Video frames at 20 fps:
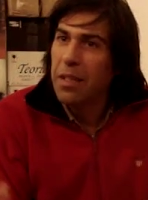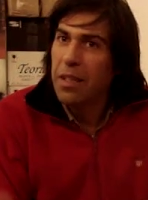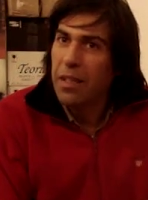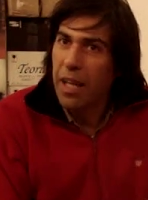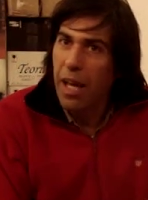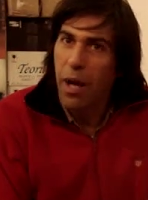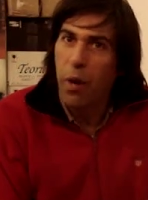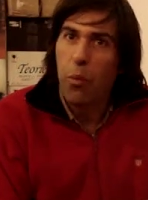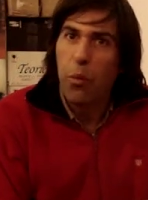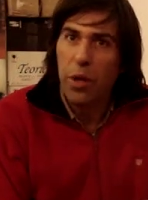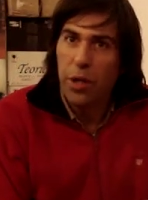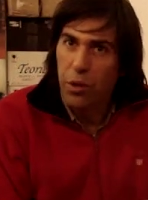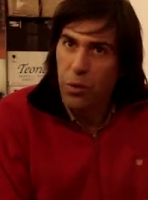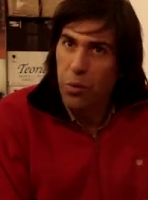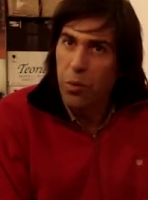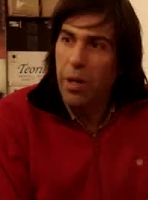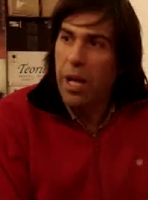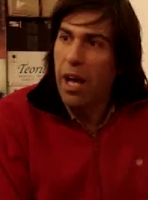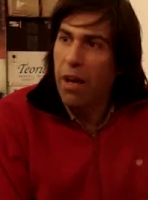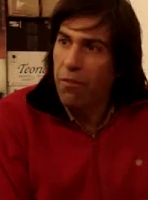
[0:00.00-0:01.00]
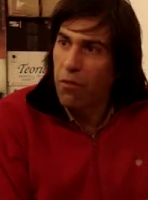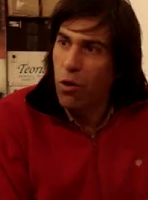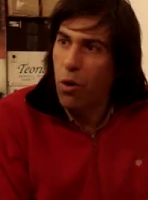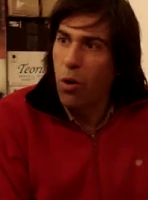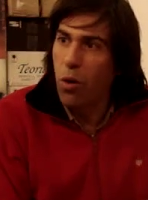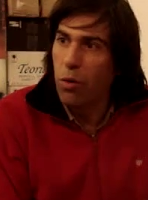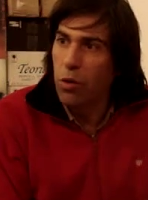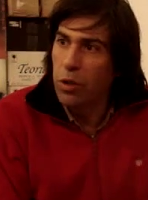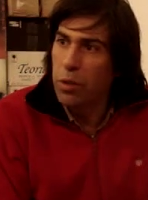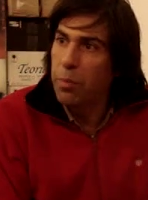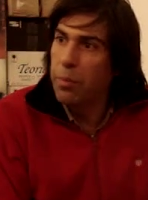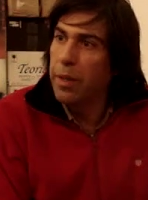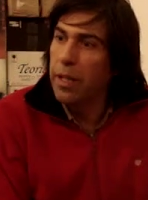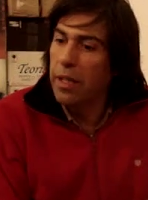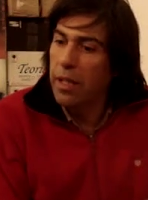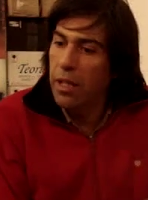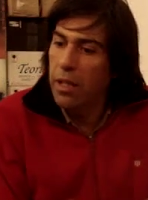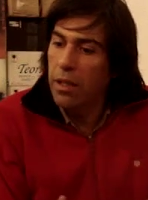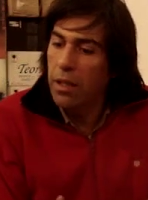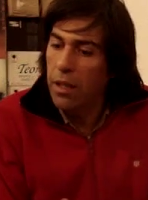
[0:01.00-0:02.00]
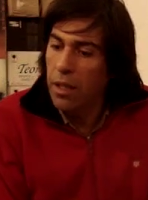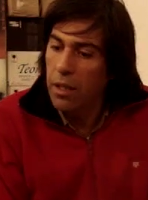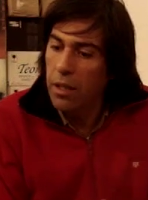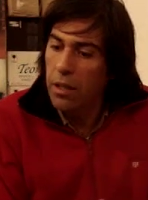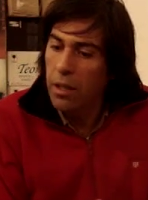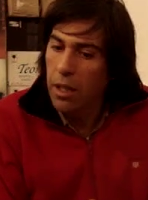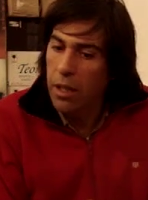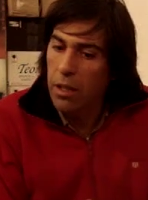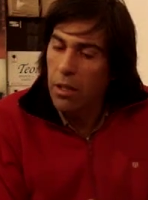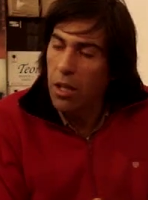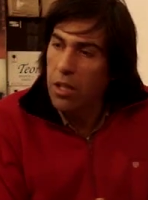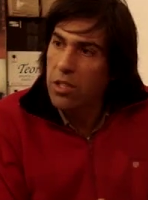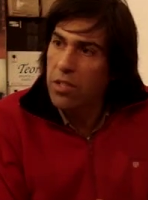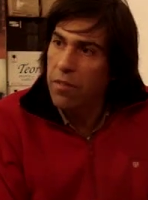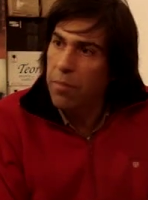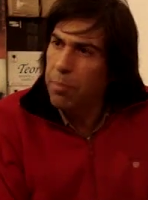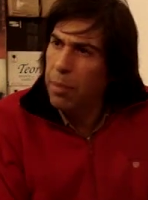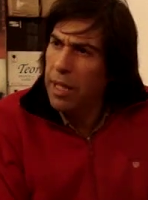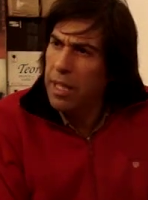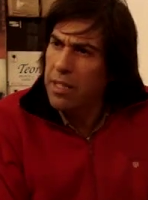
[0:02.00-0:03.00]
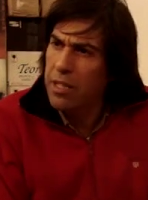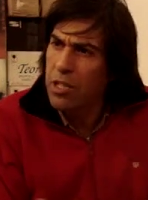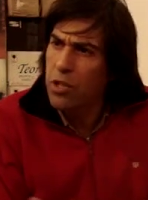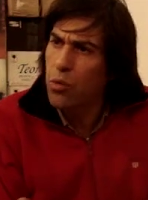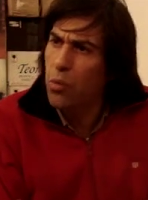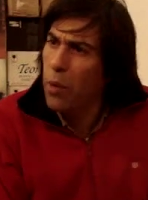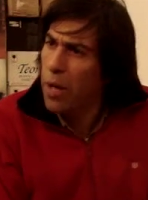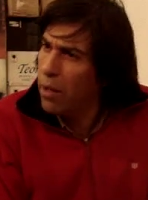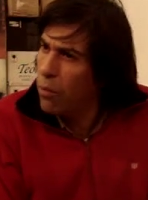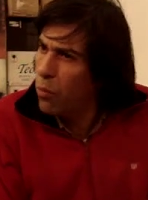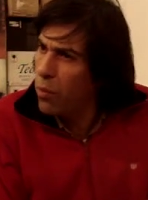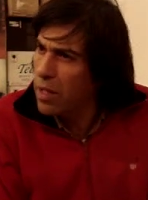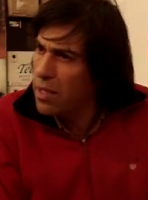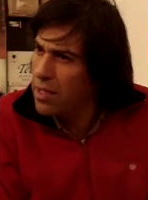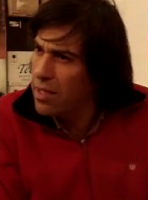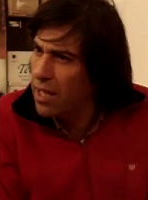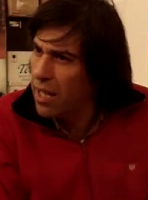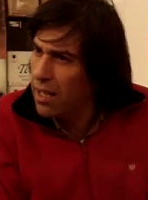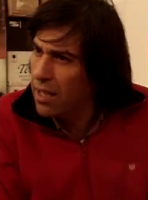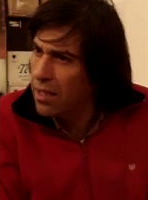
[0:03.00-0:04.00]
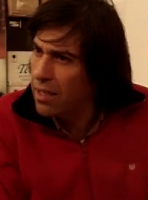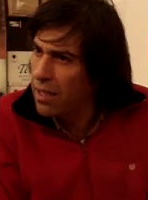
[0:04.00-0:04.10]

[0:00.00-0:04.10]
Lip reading: Yeah, we do have goat, but in lots of places. Where was that?